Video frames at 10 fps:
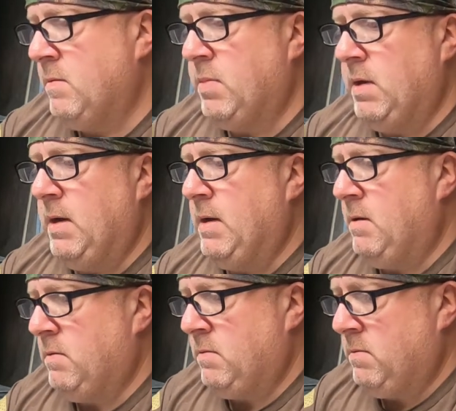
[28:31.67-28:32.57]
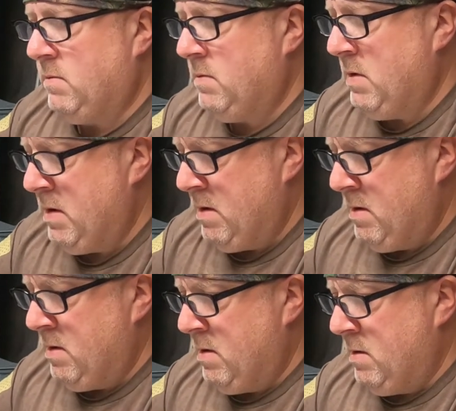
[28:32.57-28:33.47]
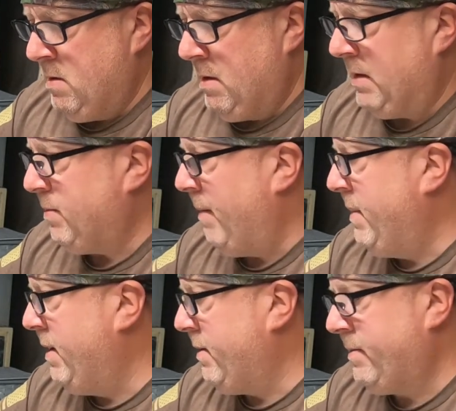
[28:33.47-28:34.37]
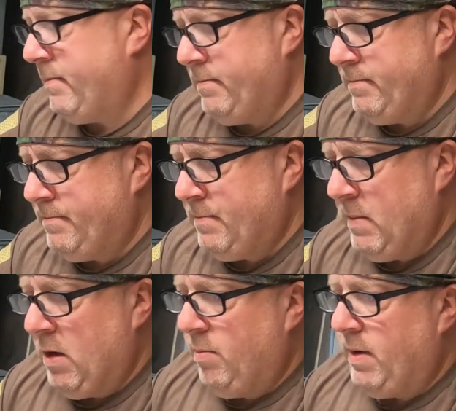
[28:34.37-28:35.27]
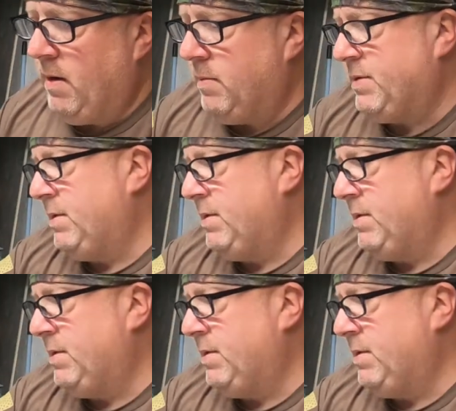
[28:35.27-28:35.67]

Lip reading: But yeah, that's my build. Hope it helps